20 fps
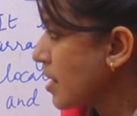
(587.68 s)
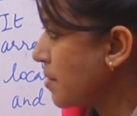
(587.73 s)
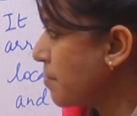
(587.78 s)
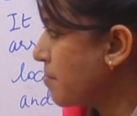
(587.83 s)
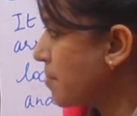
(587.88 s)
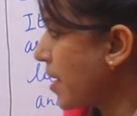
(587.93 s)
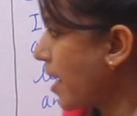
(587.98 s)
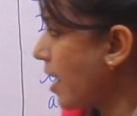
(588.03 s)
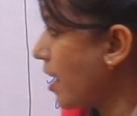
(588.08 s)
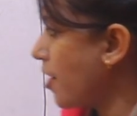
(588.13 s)

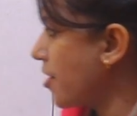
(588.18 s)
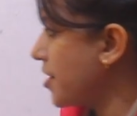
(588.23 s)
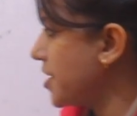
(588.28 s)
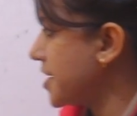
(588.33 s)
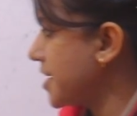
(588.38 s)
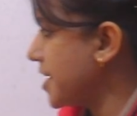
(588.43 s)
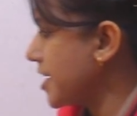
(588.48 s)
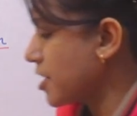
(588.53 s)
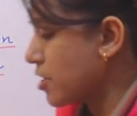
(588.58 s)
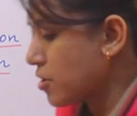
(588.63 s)

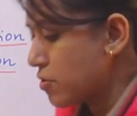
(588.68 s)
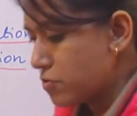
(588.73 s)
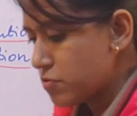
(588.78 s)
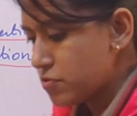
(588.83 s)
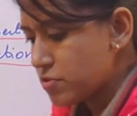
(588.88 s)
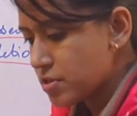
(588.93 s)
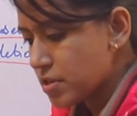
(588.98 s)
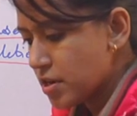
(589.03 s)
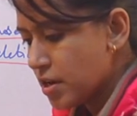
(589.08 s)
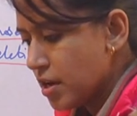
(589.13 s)
Priority
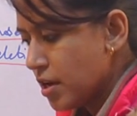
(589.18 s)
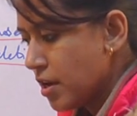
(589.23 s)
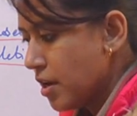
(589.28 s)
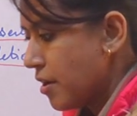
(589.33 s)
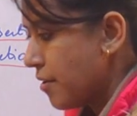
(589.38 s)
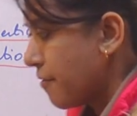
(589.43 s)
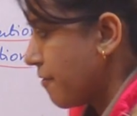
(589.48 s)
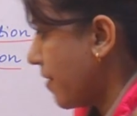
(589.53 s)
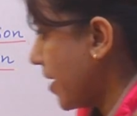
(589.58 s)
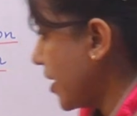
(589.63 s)
queues
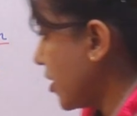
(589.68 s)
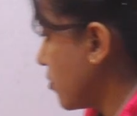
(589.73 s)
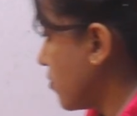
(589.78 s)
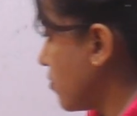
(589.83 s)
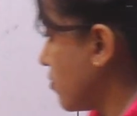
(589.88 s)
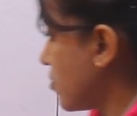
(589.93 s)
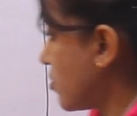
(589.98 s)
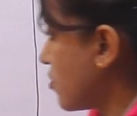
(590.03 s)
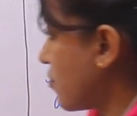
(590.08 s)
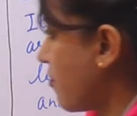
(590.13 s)
were
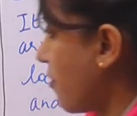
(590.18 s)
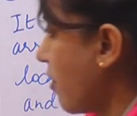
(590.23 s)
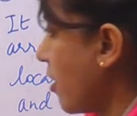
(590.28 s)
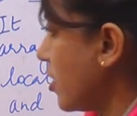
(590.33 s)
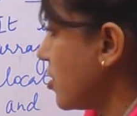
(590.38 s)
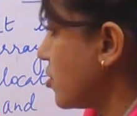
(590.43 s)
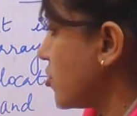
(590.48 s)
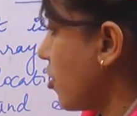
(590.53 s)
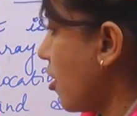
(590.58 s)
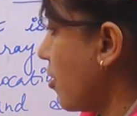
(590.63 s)
used
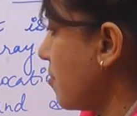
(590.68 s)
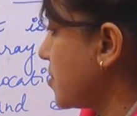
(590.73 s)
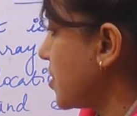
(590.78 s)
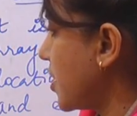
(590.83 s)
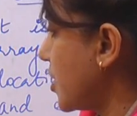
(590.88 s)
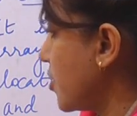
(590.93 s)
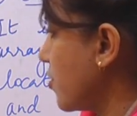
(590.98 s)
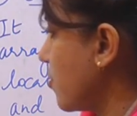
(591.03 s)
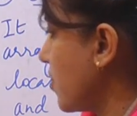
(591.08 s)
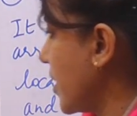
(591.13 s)
for job
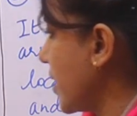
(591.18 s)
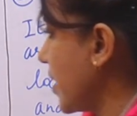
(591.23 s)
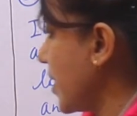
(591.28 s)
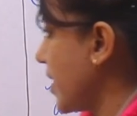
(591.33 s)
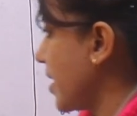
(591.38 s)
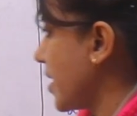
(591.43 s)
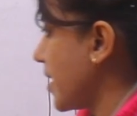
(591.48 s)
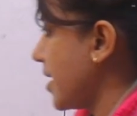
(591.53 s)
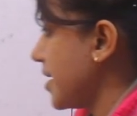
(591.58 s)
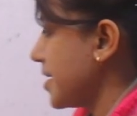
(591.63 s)
scheduling
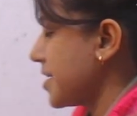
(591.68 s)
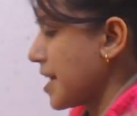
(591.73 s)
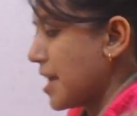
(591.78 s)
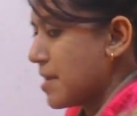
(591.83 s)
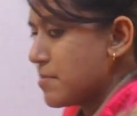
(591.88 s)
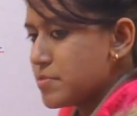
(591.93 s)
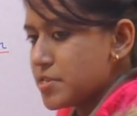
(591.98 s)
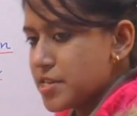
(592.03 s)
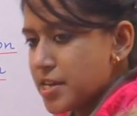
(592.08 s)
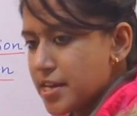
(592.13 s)
in a
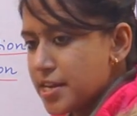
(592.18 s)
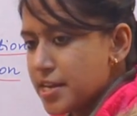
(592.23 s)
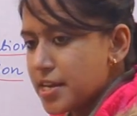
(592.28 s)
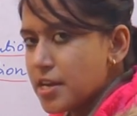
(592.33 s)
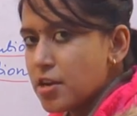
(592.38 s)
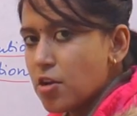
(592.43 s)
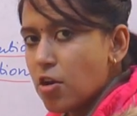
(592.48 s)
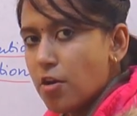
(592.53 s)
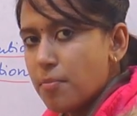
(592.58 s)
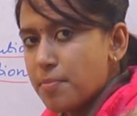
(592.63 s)
time
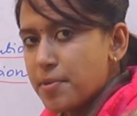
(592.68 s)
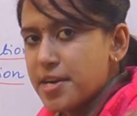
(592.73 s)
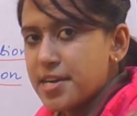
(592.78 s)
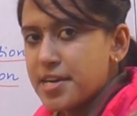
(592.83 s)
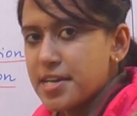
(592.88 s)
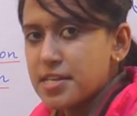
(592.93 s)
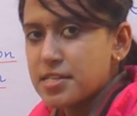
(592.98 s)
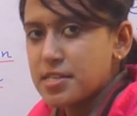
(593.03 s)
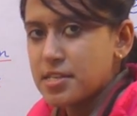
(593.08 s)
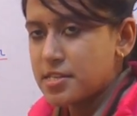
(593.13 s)
sharing
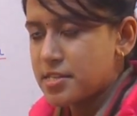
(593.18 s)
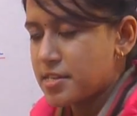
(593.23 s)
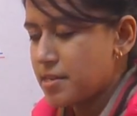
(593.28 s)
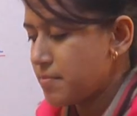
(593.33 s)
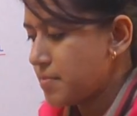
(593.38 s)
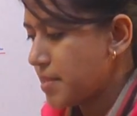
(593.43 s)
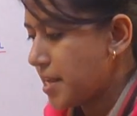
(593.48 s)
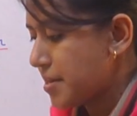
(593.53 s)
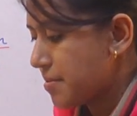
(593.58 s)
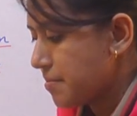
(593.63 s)
operating
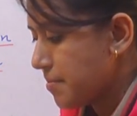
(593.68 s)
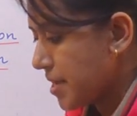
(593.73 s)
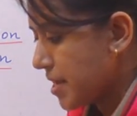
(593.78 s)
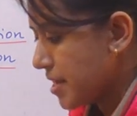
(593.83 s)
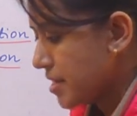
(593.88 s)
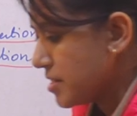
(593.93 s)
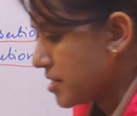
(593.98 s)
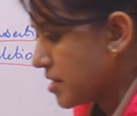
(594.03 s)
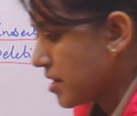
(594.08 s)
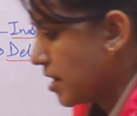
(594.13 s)
system. That
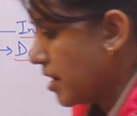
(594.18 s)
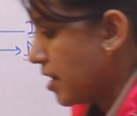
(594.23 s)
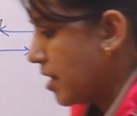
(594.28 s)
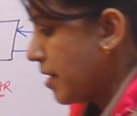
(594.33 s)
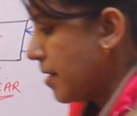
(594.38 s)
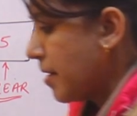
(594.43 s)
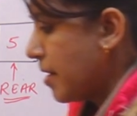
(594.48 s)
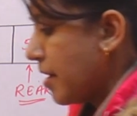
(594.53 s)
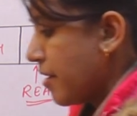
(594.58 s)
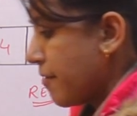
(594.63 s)
means
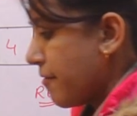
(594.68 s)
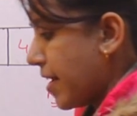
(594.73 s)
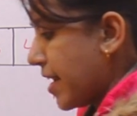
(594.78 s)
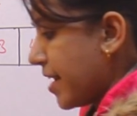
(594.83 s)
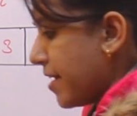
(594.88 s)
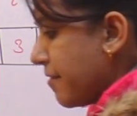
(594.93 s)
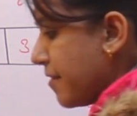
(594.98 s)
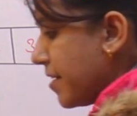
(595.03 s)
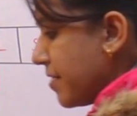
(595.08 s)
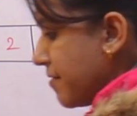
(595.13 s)

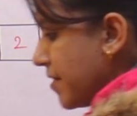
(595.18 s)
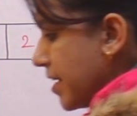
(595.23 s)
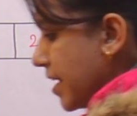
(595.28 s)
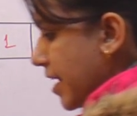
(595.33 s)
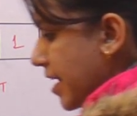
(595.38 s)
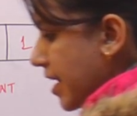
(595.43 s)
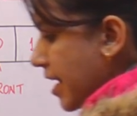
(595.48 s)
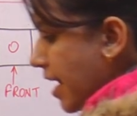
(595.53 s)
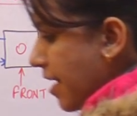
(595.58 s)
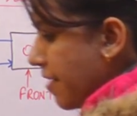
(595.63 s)
whenever we
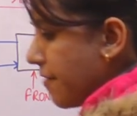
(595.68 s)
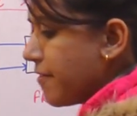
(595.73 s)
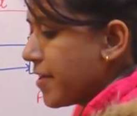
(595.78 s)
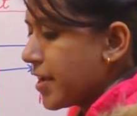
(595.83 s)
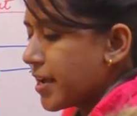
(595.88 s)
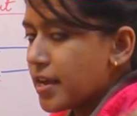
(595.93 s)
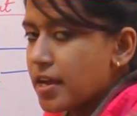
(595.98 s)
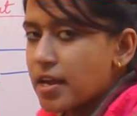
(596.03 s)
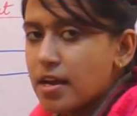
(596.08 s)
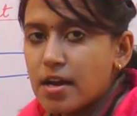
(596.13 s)
are
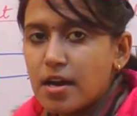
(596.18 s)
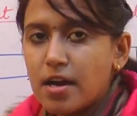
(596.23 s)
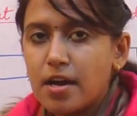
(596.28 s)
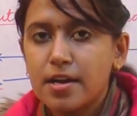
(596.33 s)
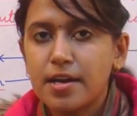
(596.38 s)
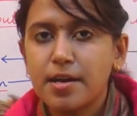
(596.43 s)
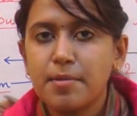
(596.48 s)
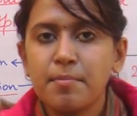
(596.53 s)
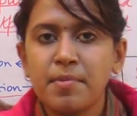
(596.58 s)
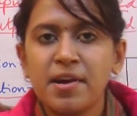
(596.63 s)
having
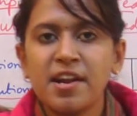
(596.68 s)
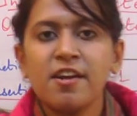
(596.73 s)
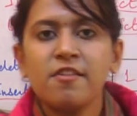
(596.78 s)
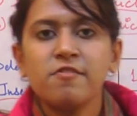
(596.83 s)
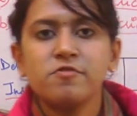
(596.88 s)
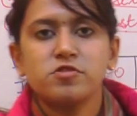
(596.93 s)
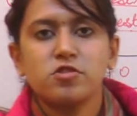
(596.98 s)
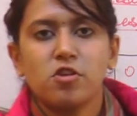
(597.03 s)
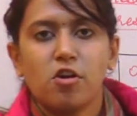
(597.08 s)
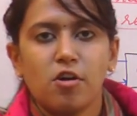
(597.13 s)
a number
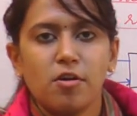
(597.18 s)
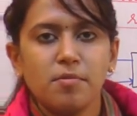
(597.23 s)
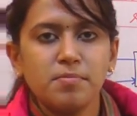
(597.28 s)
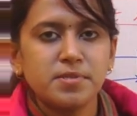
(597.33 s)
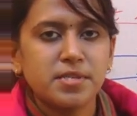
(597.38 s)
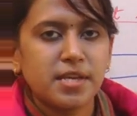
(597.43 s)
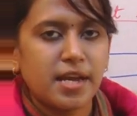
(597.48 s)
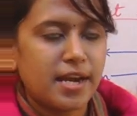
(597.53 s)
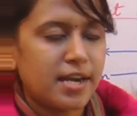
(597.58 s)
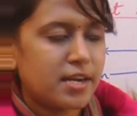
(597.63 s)
of
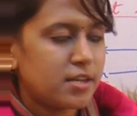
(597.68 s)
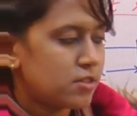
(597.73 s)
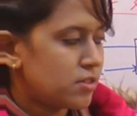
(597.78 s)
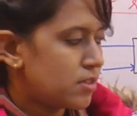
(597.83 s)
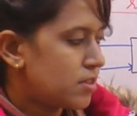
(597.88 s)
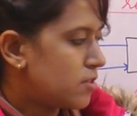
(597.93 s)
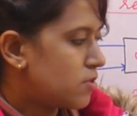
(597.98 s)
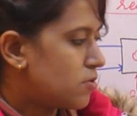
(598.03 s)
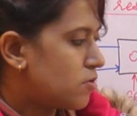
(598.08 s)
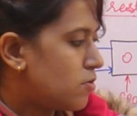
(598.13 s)
jobs and
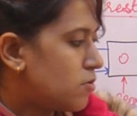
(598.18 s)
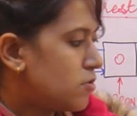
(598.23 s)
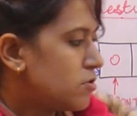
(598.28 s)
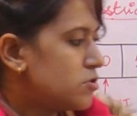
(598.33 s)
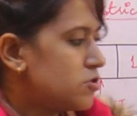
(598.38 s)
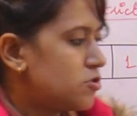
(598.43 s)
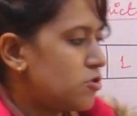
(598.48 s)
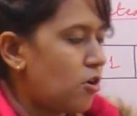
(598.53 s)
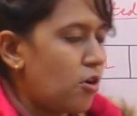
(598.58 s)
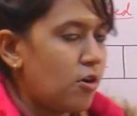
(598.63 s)

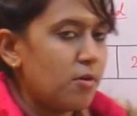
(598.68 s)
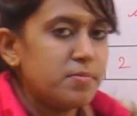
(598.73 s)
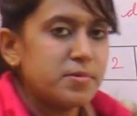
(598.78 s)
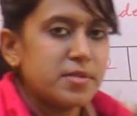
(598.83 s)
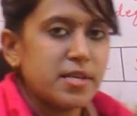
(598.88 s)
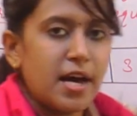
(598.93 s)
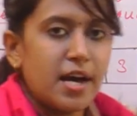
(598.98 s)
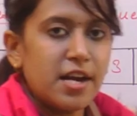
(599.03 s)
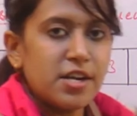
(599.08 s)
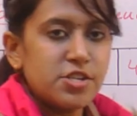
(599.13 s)
those
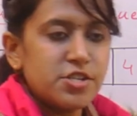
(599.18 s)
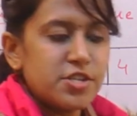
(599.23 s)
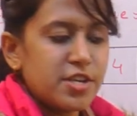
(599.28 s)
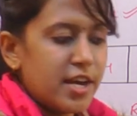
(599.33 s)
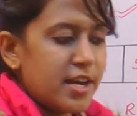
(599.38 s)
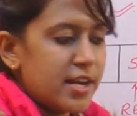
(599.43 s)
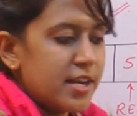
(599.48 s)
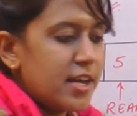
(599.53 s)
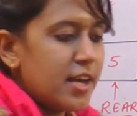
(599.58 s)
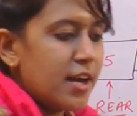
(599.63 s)
jobs are
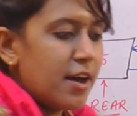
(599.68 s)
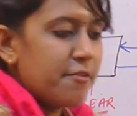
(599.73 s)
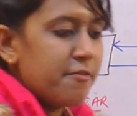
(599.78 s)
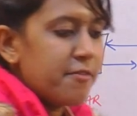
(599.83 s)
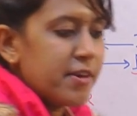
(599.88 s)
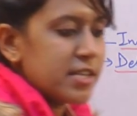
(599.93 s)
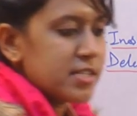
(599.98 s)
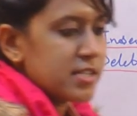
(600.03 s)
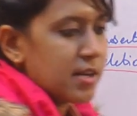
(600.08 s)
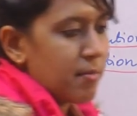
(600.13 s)
sharing a
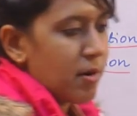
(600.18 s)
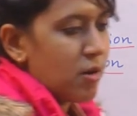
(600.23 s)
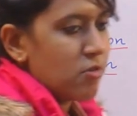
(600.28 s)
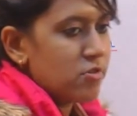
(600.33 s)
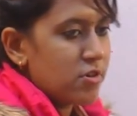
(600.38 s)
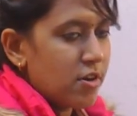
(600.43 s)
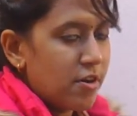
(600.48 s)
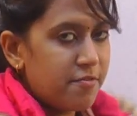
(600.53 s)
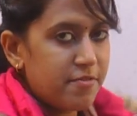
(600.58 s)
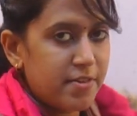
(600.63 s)
fixed
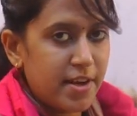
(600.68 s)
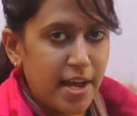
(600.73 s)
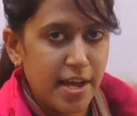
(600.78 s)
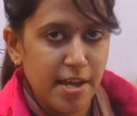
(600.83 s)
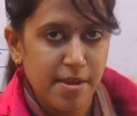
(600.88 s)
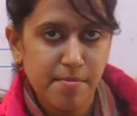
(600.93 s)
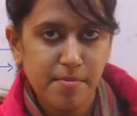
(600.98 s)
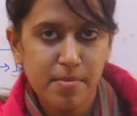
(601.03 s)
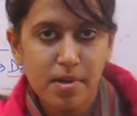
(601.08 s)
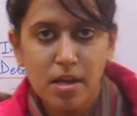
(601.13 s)
amount of
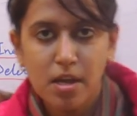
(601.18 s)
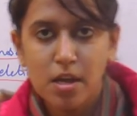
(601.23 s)
time,